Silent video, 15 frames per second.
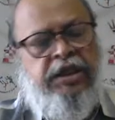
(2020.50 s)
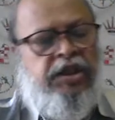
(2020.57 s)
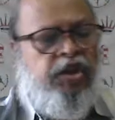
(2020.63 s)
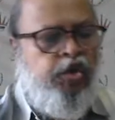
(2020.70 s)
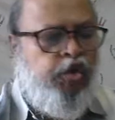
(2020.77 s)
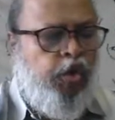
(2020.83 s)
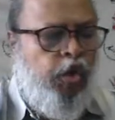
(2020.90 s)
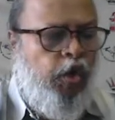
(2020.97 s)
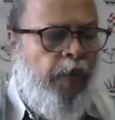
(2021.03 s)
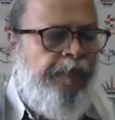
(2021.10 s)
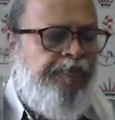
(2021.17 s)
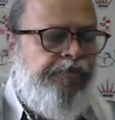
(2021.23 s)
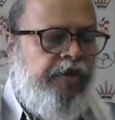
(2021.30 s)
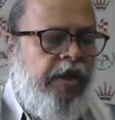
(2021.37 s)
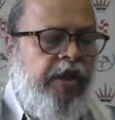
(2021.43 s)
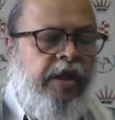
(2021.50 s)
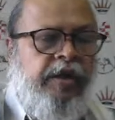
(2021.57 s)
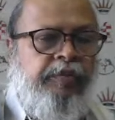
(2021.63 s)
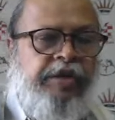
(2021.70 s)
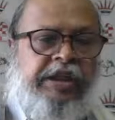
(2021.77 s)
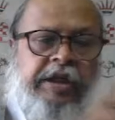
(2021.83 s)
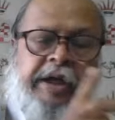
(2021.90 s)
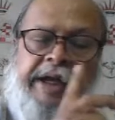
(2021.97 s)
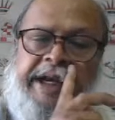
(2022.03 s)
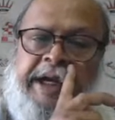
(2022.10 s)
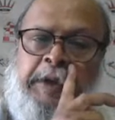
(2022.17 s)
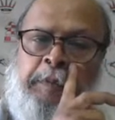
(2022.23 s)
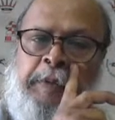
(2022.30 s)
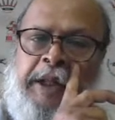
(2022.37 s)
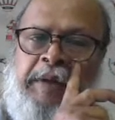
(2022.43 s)
So with
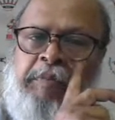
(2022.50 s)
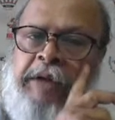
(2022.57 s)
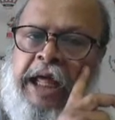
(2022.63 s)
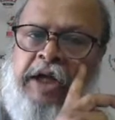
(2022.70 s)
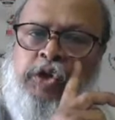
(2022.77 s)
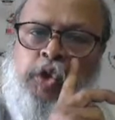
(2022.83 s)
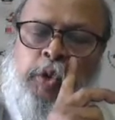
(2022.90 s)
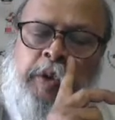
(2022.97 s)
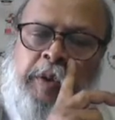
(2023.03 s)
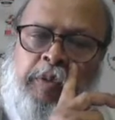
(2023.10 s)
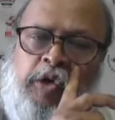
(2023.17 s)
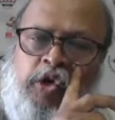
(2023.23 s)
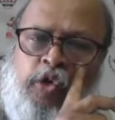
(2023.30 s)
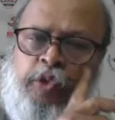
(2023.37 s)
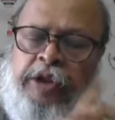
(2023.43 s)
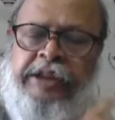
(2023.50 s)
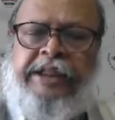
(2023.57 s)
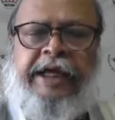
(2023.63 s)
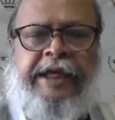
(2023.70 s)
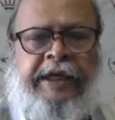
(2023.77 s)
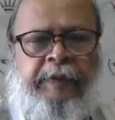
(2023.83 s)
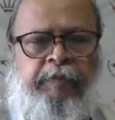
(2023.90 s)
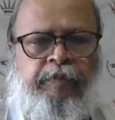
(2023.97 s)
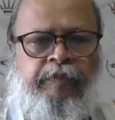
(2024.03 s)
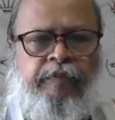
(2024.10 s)
correct play, black should be able to win the game.